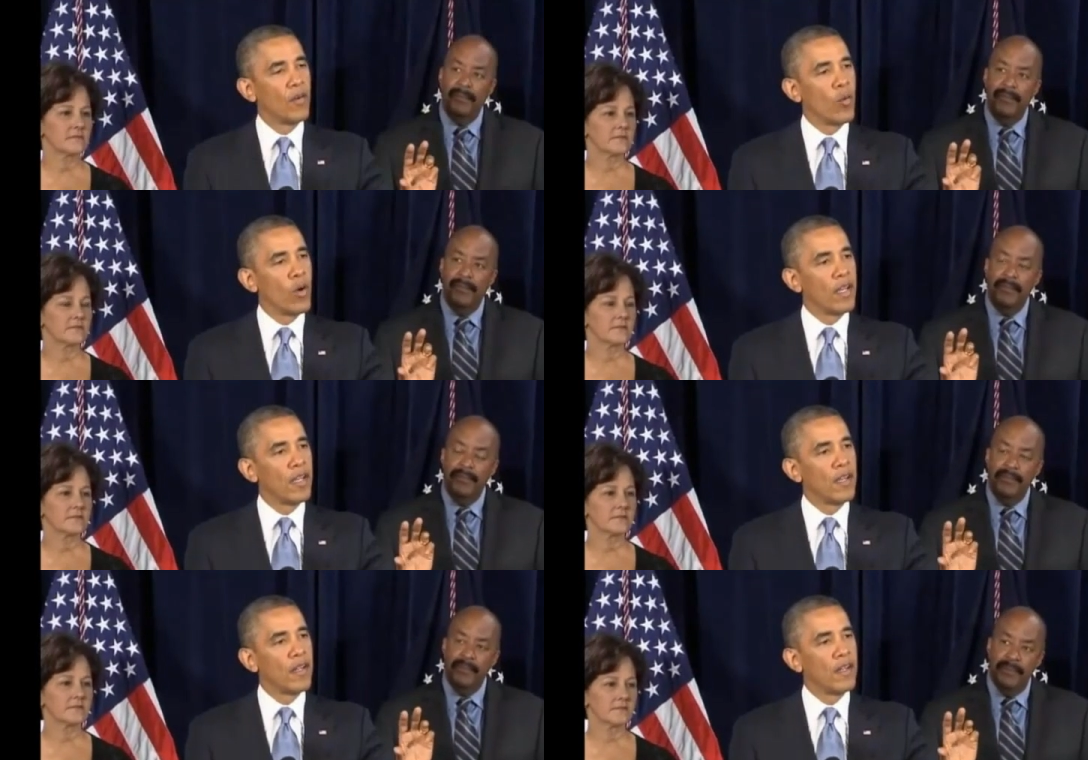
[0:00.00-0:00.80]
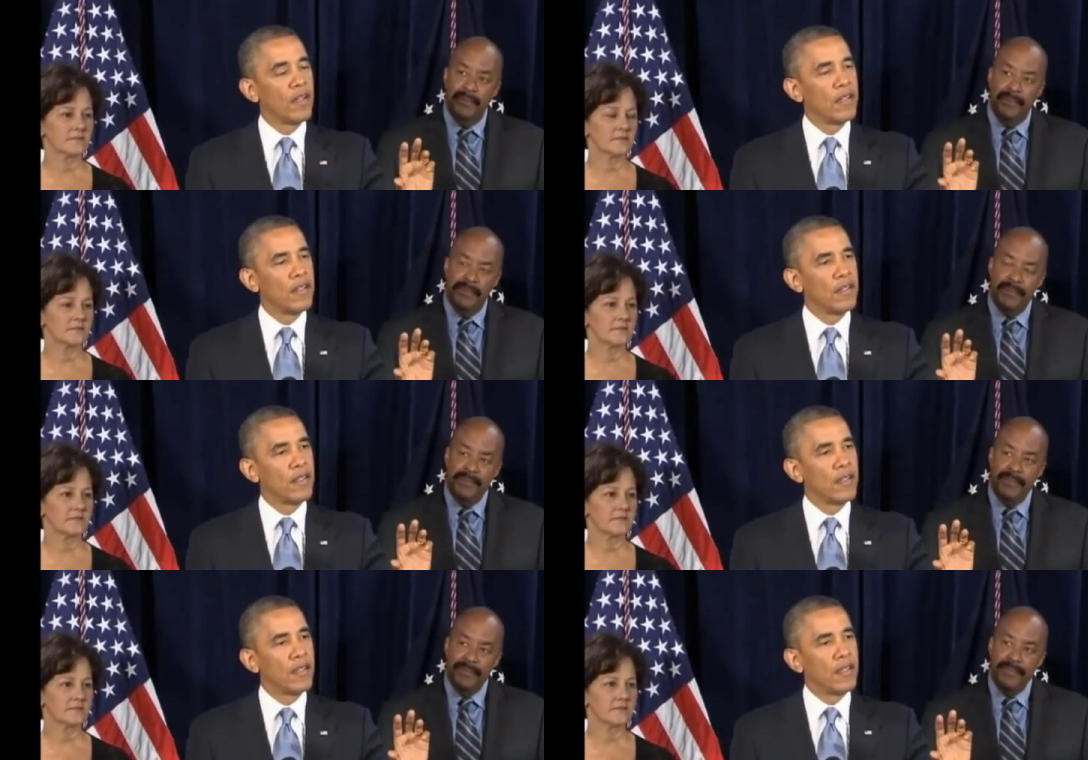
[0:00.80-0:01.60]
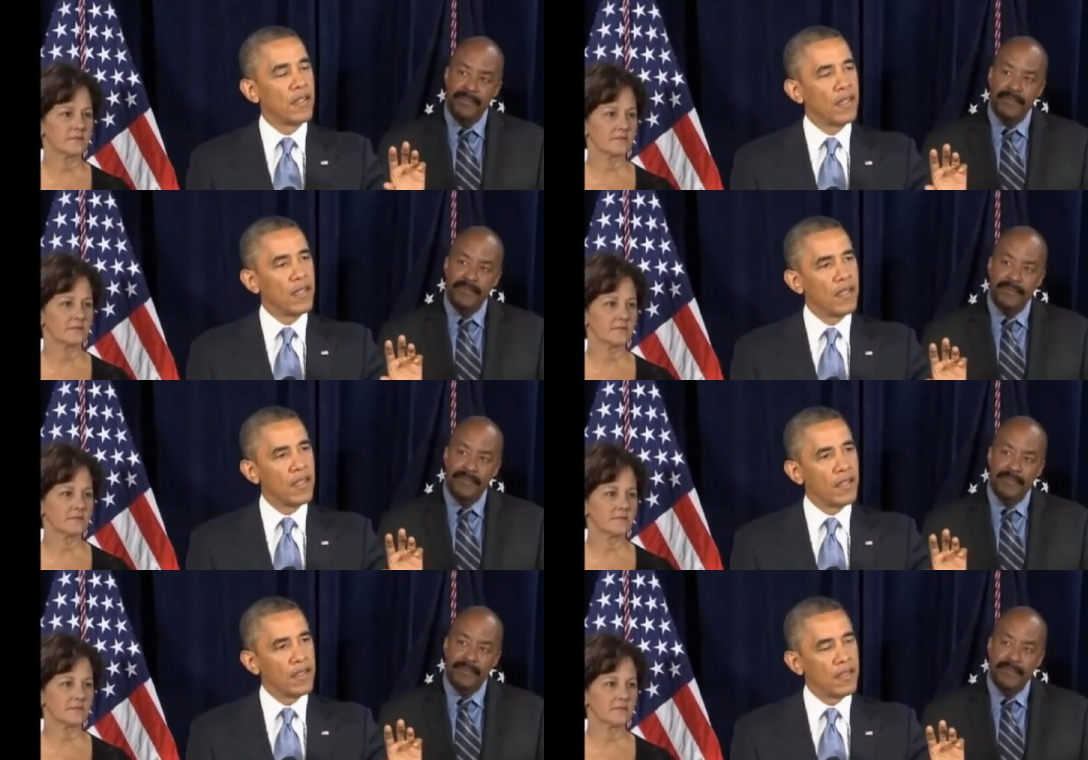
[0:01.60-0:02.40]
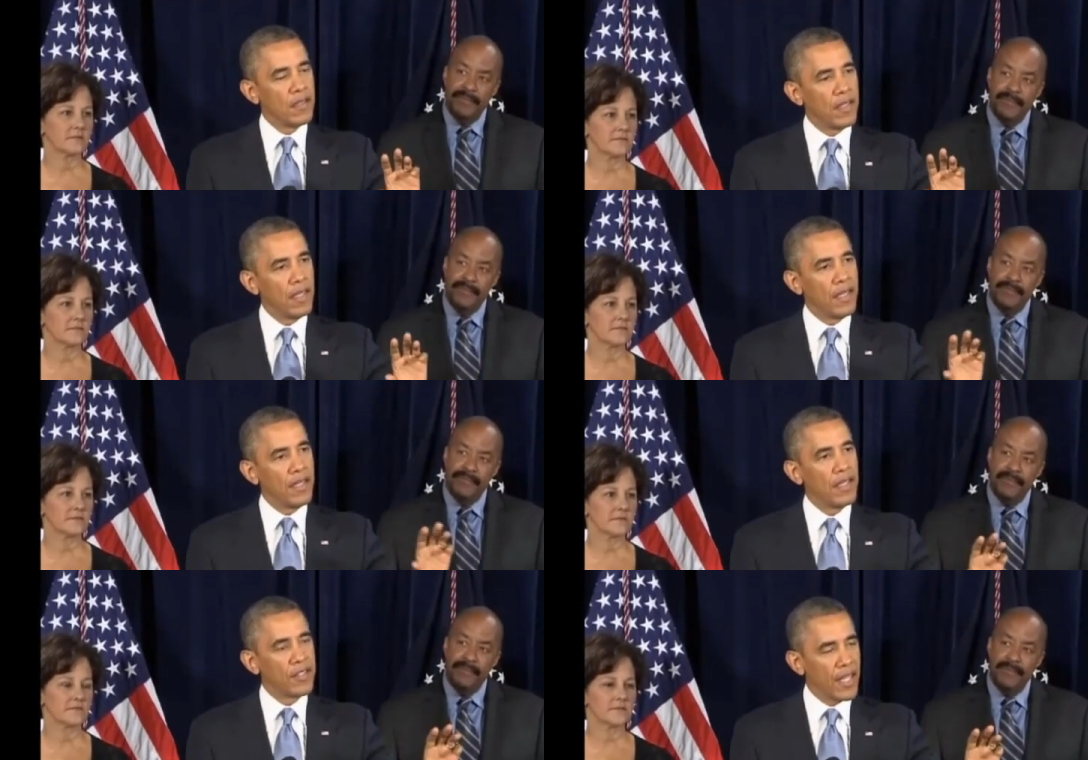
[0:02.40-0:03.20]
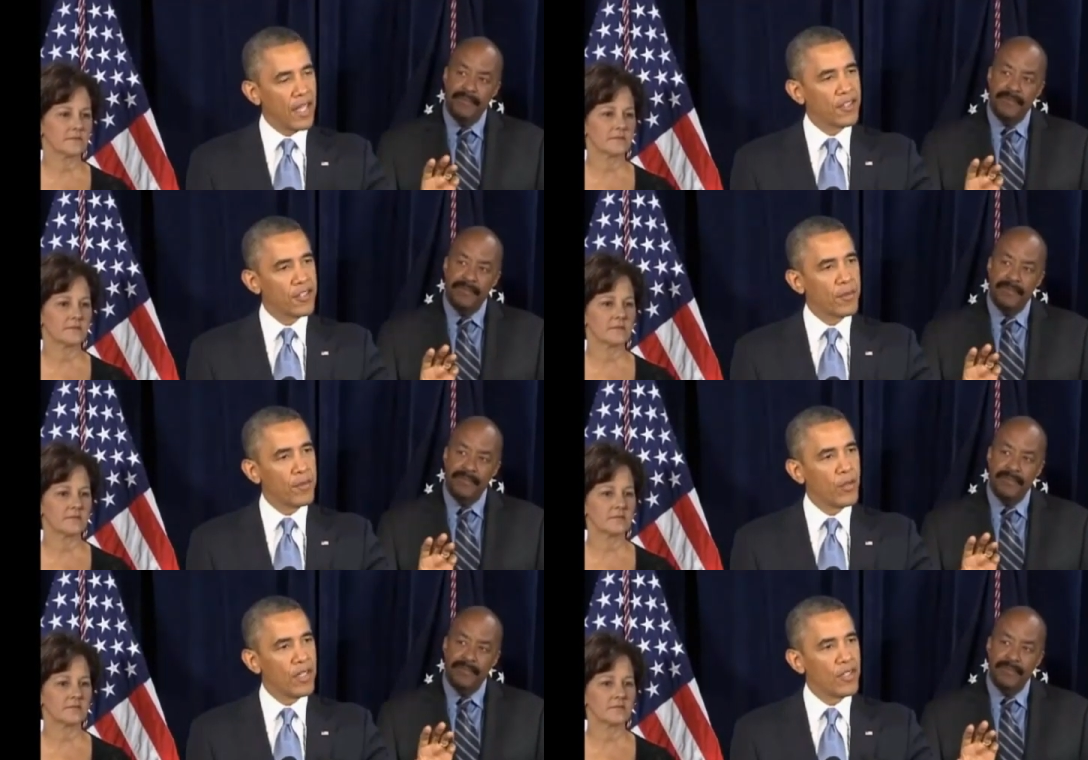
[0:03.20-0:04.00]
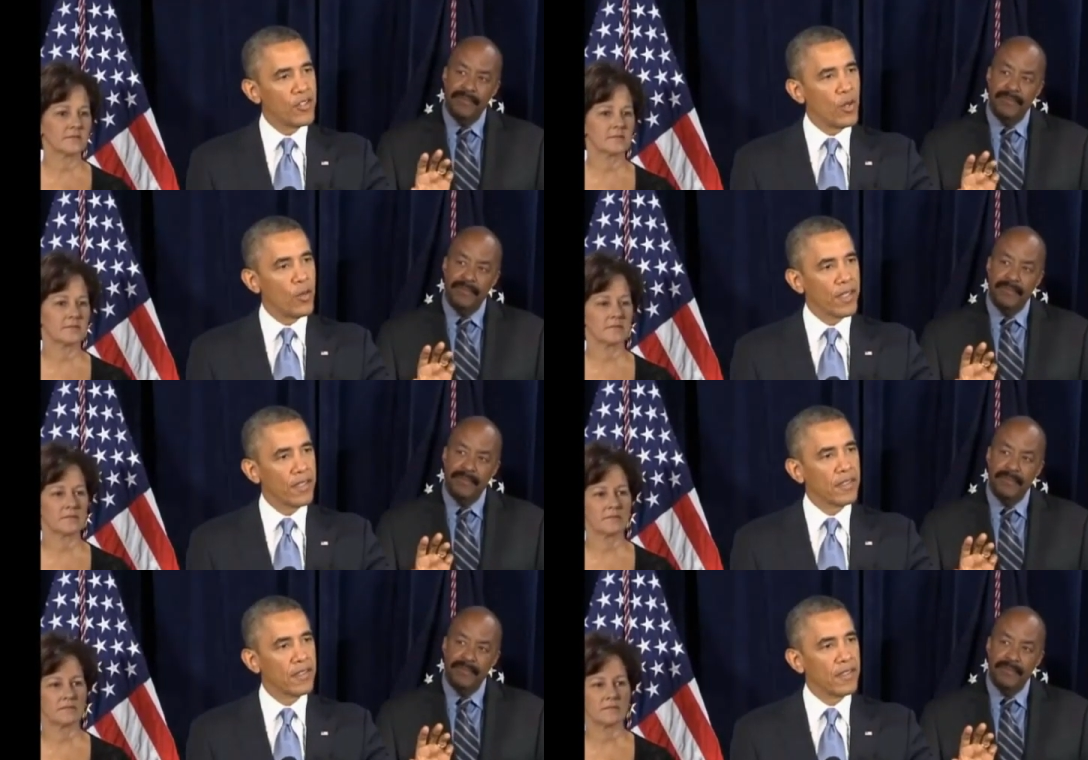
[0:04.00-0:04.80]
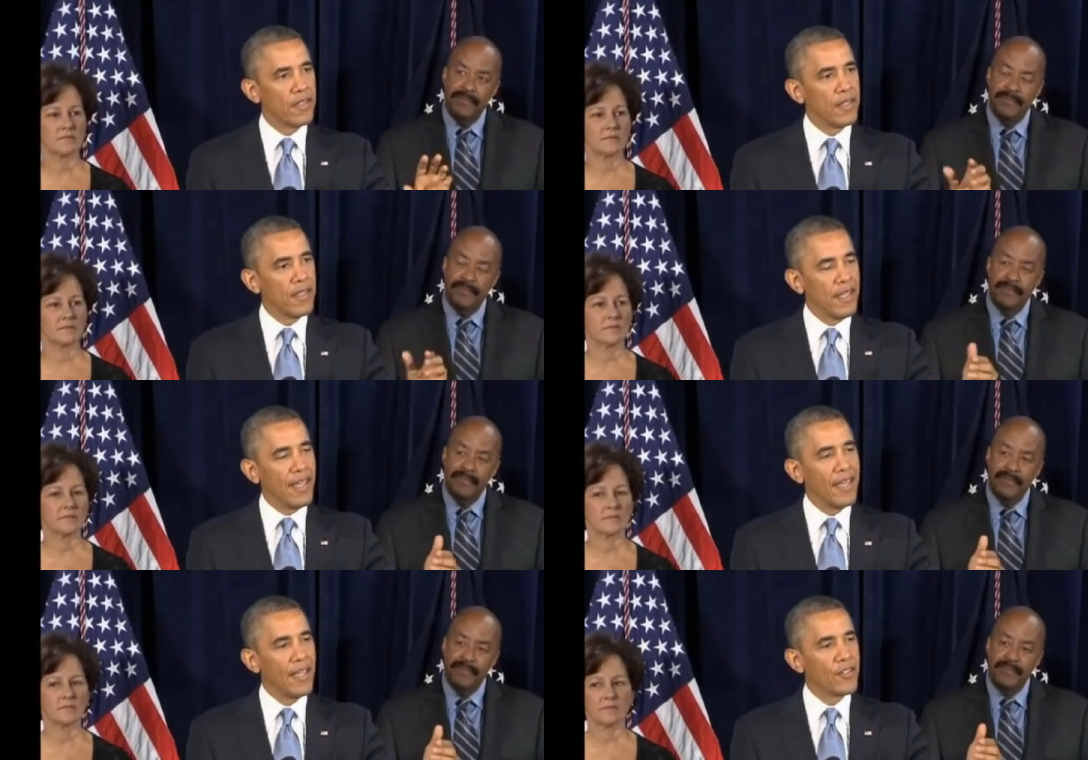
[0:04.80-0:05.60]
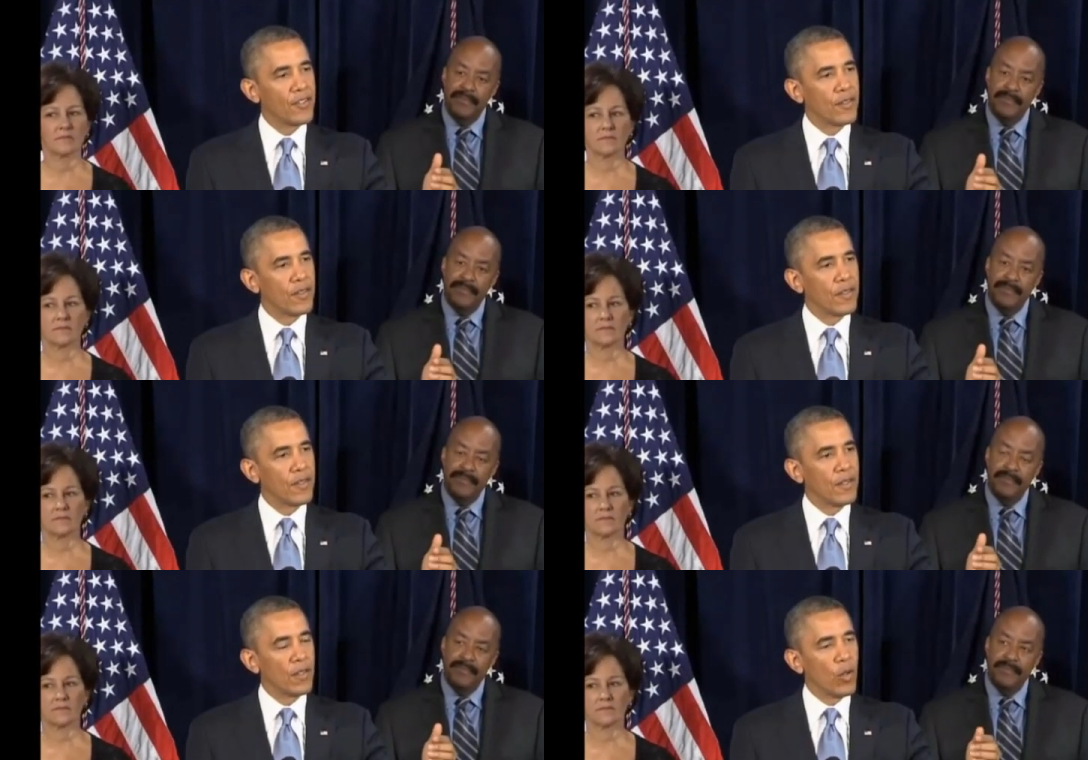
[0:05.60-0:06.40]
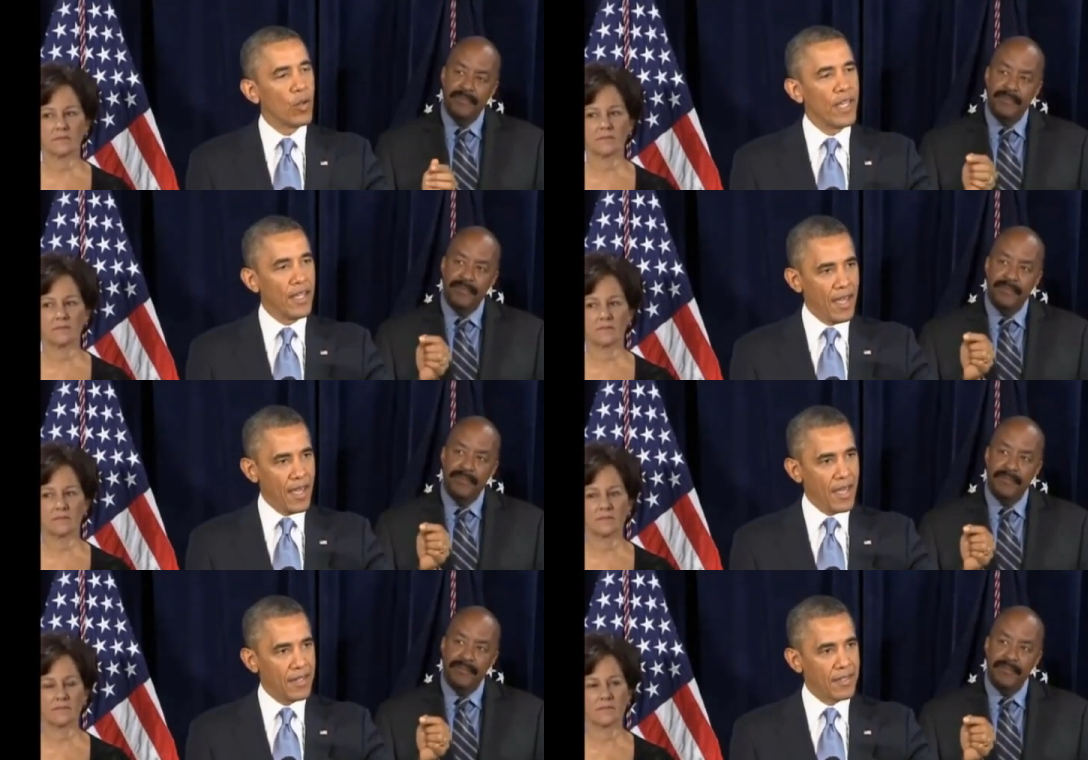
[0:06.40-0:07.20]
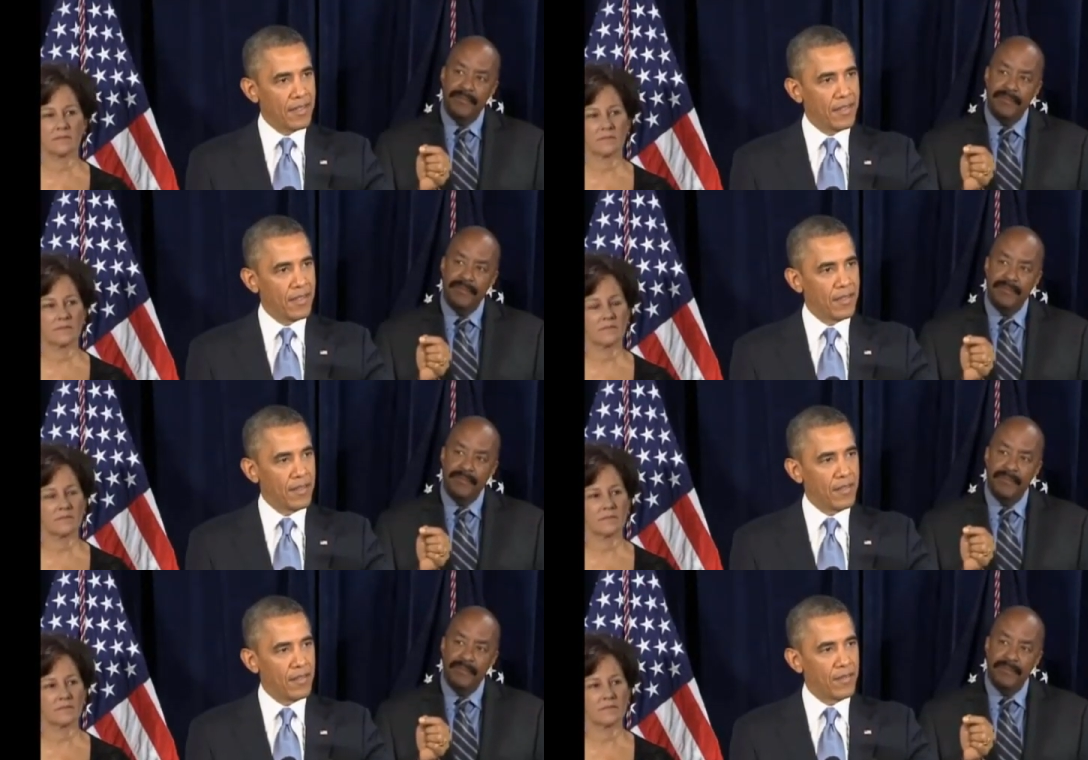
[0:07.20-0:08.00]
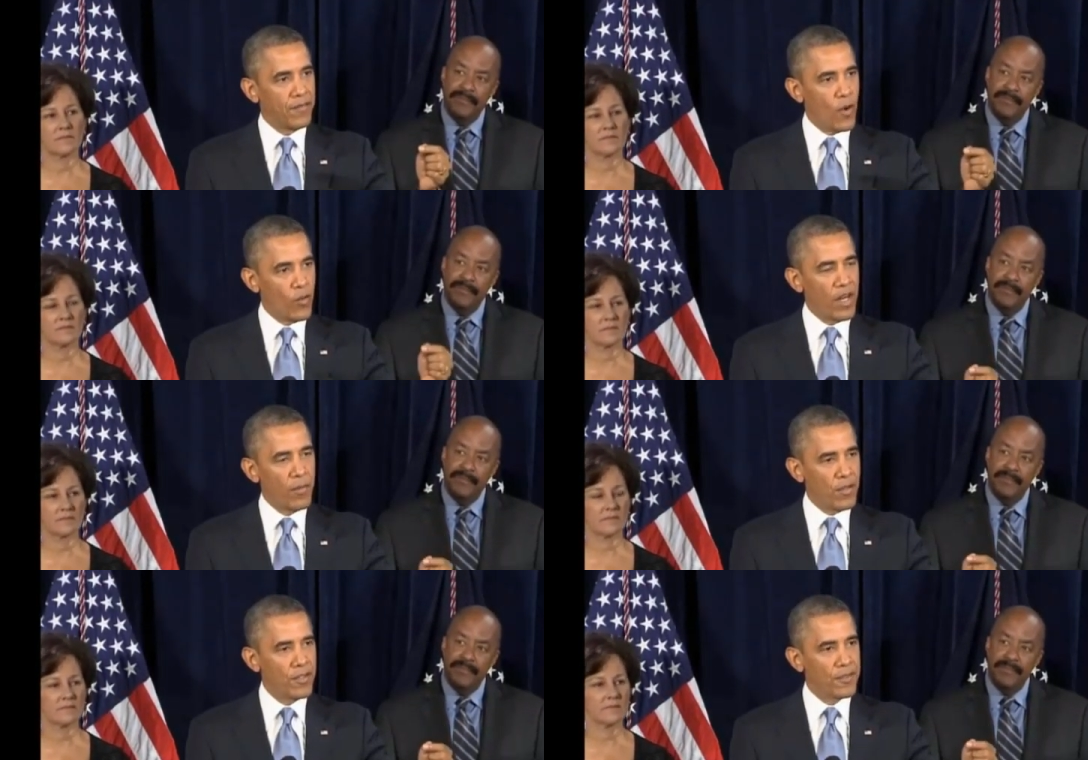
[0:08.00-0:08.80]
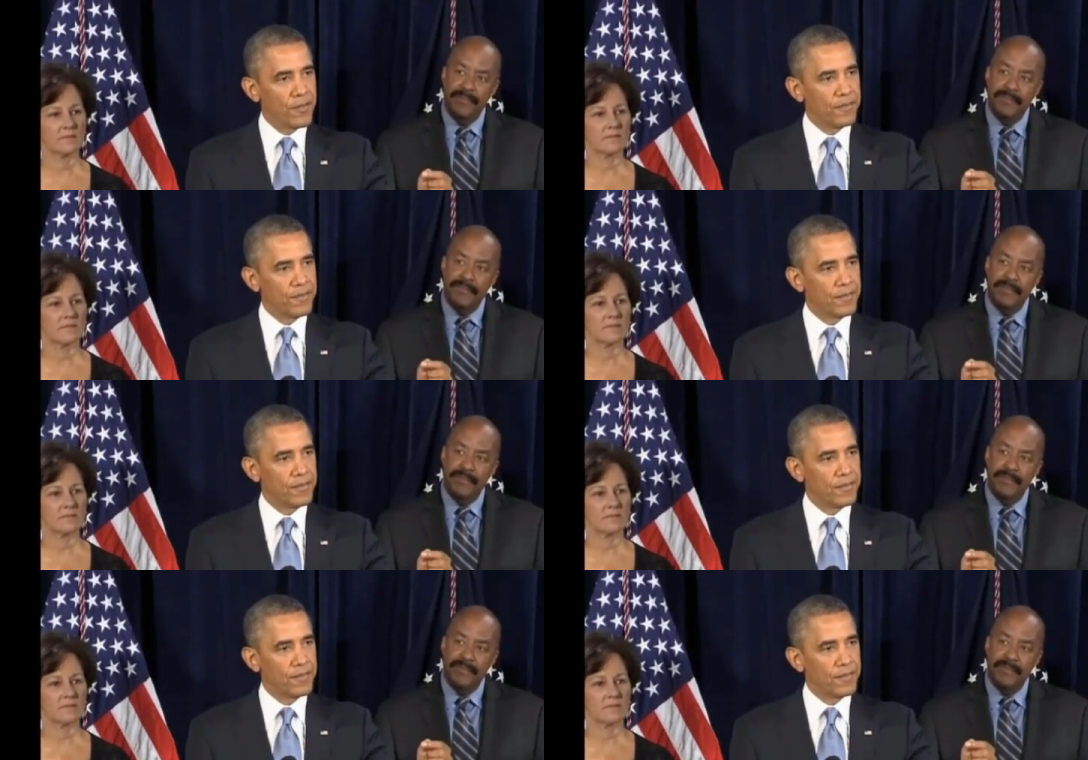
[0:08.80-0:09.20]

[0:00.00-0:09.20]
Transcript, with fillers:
Speaker 1: what uh, the intelligence community is doing is looking at phone numbers